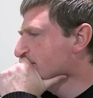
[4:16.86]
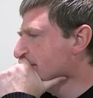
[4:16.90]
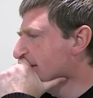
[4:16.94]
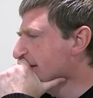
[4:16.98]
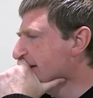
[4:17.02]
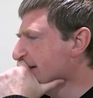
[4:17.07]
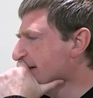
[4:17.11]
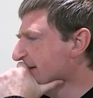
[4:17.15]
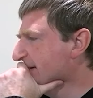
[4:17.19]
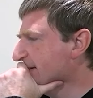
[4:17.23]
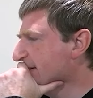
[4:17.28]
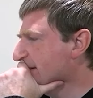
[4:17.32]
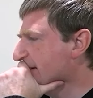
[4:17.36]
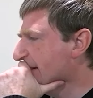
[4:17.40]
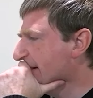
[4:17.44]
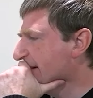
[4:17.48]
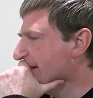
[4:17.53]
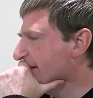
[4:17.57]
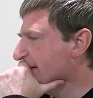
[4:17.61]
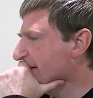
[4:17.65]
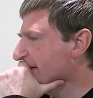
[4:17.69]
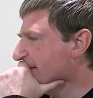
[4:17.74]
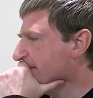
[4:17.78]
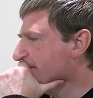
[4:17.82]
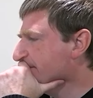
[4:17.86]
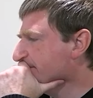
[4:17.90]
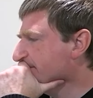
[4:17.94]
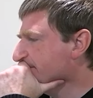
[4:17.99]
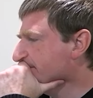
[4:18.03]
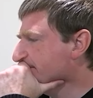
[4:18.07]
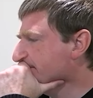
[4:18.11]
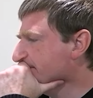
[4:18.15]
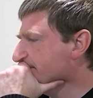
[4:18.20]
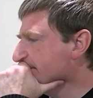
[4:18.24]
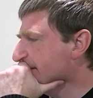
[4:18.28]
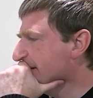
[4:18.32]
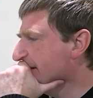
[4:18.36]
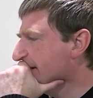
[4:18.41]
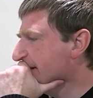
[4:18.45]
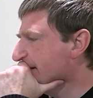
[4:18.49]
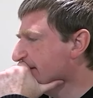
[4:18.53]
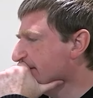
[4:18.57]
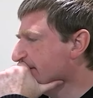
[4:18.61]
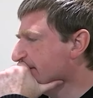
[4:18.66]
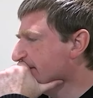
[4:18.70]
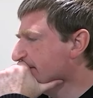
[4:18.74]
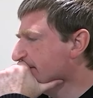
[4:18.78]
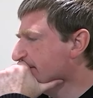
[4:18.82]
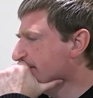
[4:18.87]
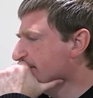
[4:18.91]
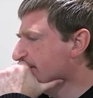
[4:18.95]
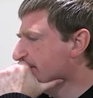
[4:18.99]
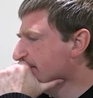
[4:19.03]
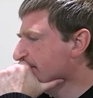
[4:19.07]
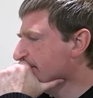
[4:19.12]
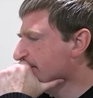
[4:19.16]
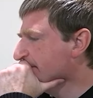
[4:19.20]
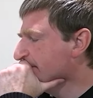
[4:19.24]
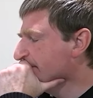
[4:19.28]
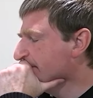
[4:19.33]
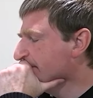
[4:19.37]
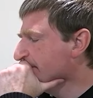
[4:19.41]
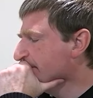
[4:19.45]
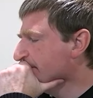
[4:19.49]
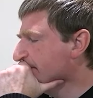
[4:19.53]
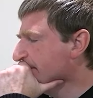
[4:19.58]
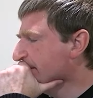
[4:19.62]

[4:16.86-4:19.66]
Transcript: No words are spoken by the person on screen.